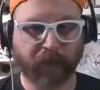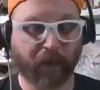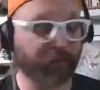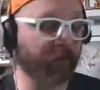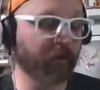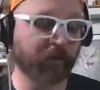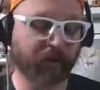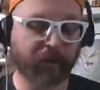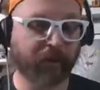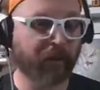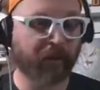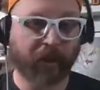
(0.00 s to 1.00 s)
Absolutely.
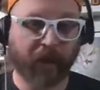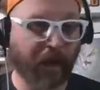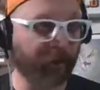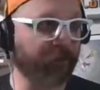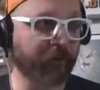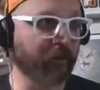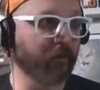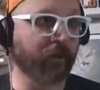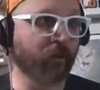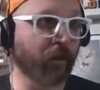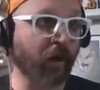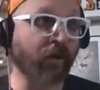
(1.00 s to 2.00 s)

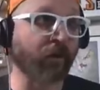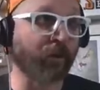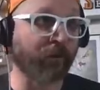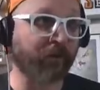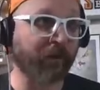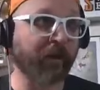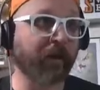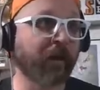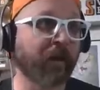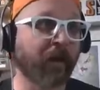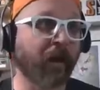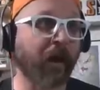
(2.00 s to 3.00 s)
Absolutely. 100%.
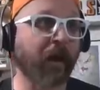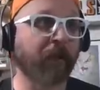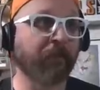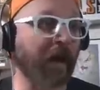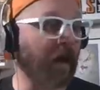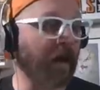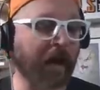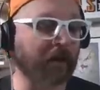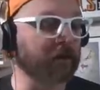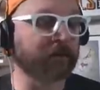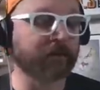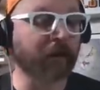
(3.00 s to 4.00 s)
Um, I,
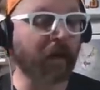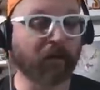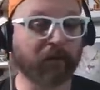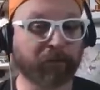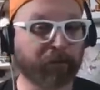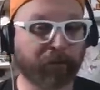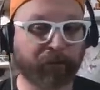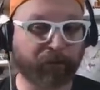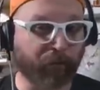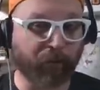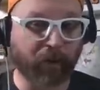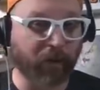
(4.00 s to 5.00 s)
I'll, I'll
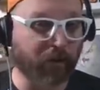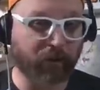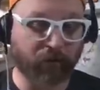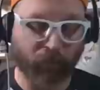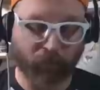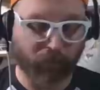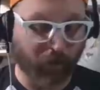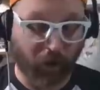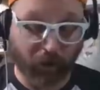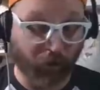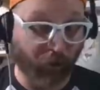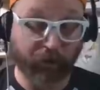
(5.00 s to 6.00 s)

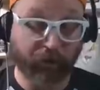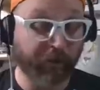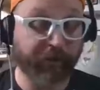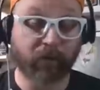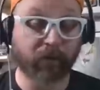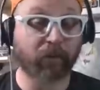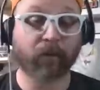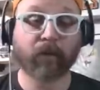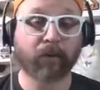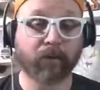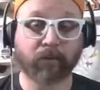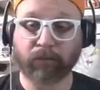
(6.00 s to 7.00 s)
agree with you
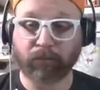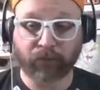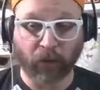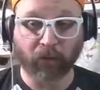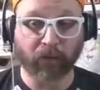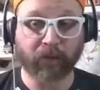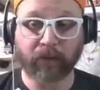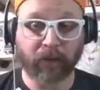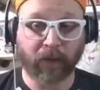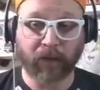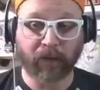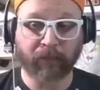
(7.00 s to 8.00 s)
totally.
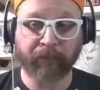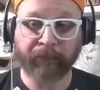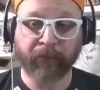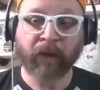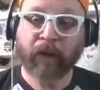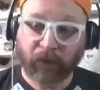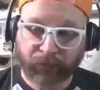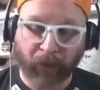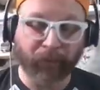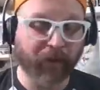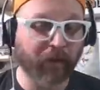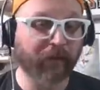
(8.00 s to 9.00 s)
Um, it's
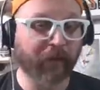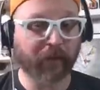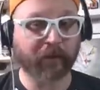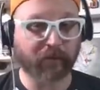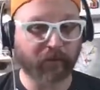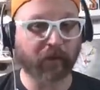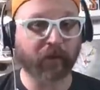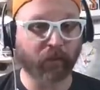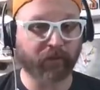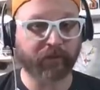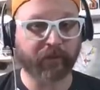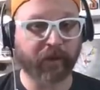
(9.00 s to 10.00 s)
probably good that Kentucky
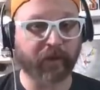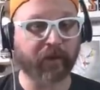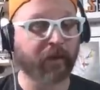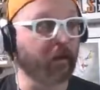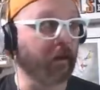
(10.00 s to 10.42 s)
wasn't today.